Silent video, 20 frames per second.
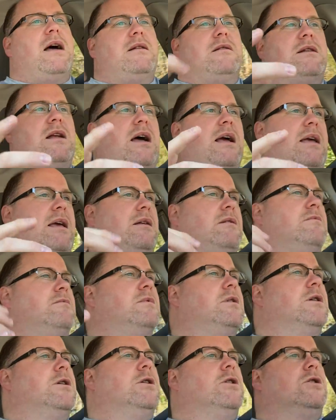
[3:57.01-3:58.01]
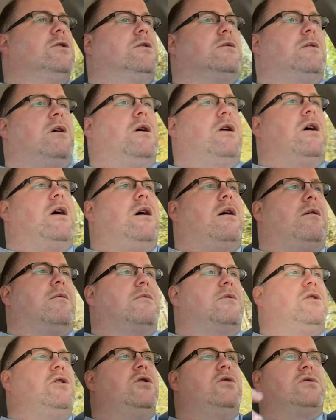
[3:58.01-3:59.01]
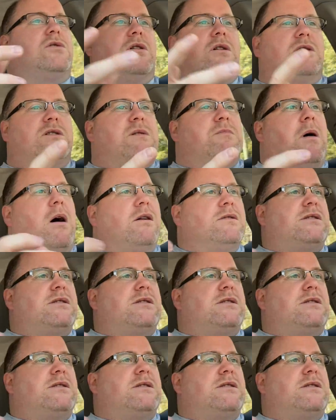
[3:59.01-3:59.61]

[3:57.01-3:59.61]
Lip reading: and I can use a small